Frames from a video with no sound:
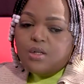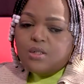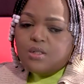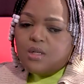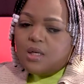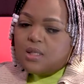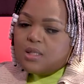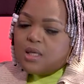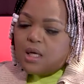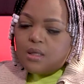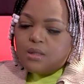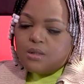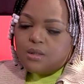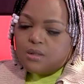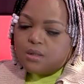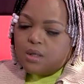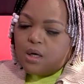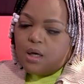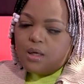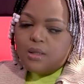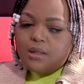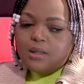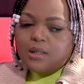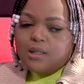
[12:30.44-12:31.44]
So I was like,
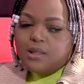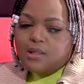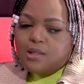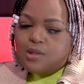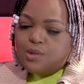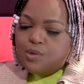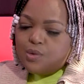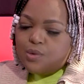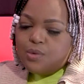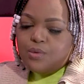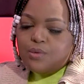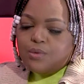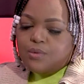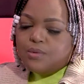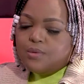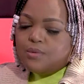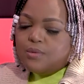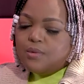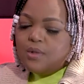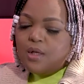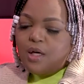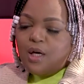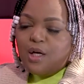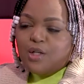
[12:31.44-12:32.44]
dog, let's do
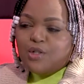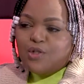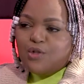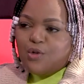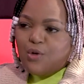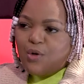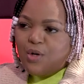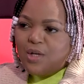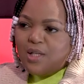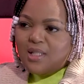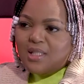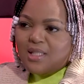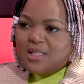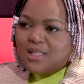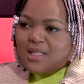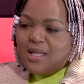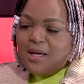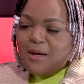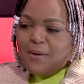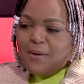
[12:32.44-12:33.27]
a joint